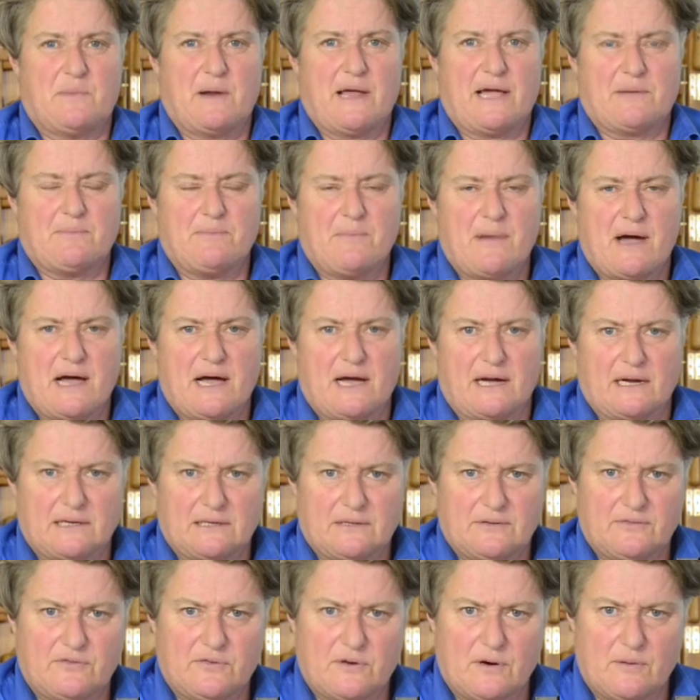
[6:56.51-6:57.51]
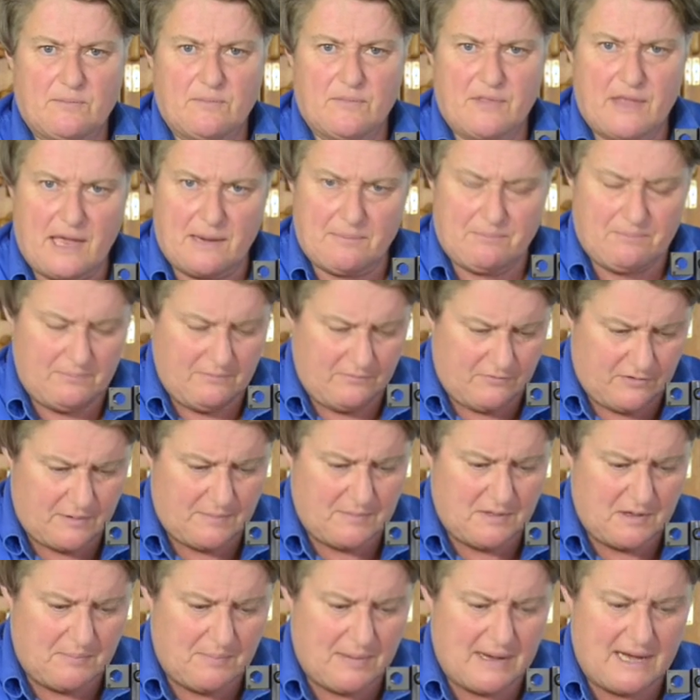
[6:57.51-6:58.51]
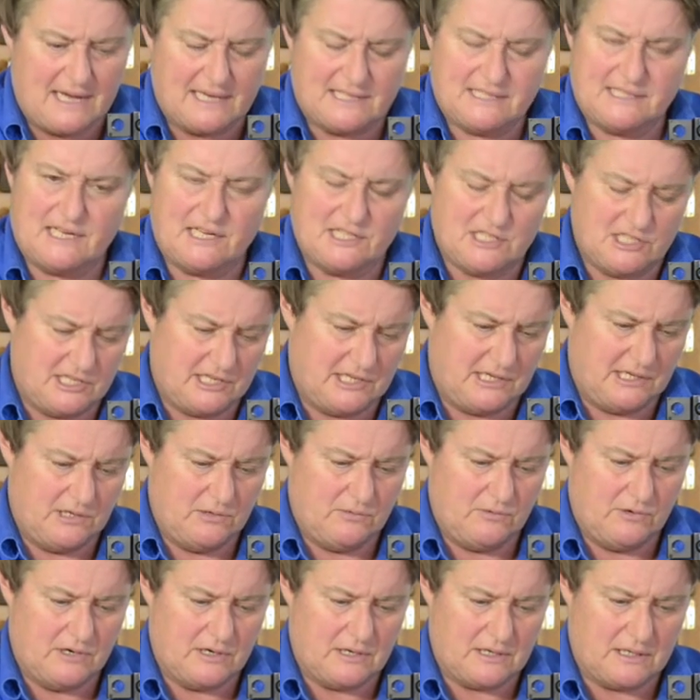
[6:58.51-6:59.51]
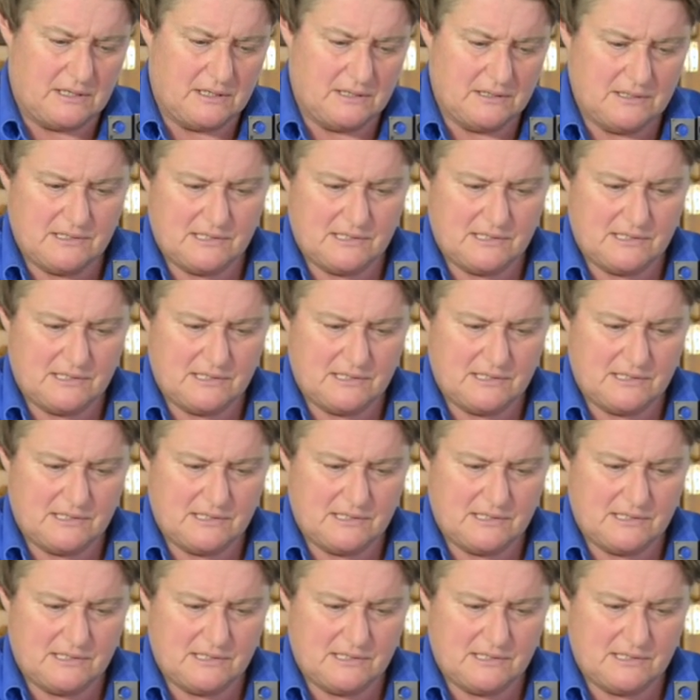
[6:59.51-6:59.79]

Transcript: black mark from that, from the bar touching your work.